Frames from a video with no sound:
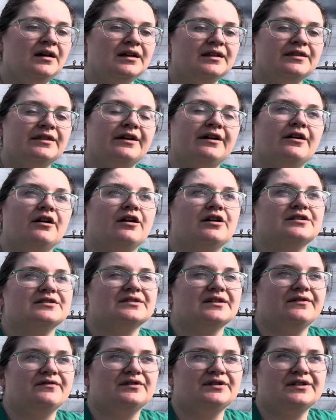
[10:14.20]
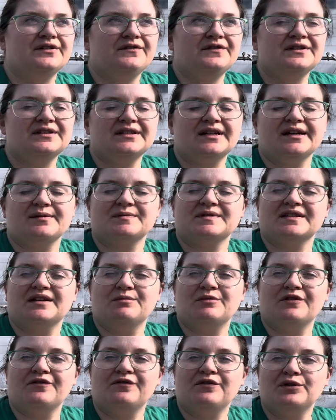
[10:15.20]
there are several different types. Some
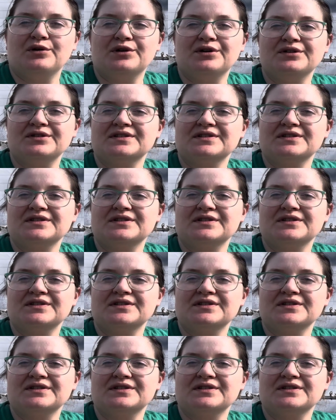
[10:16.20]
are floral,